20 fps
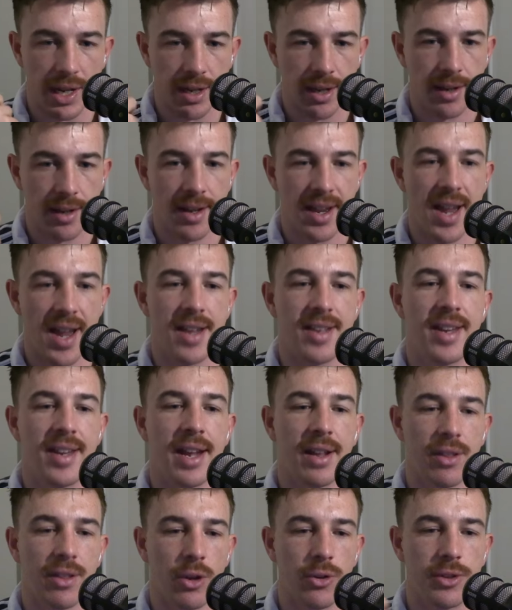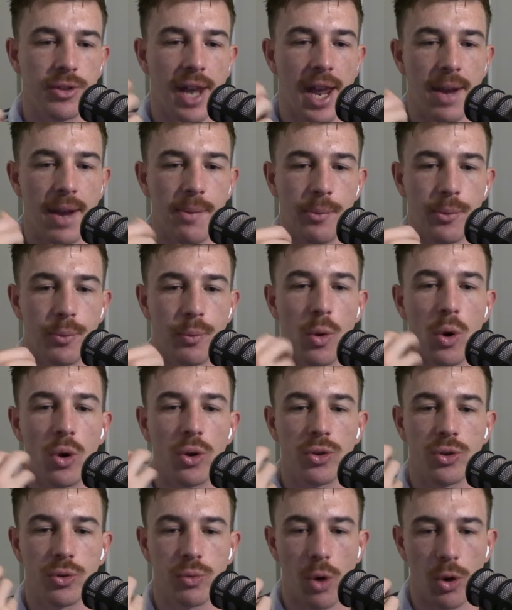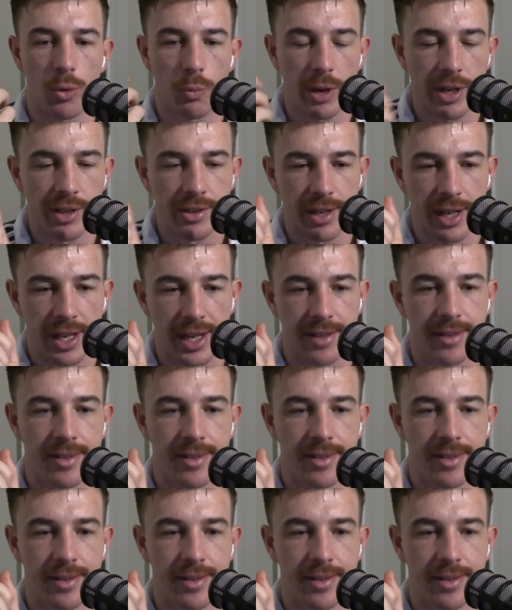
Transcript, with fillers: attack those games, what squad we select.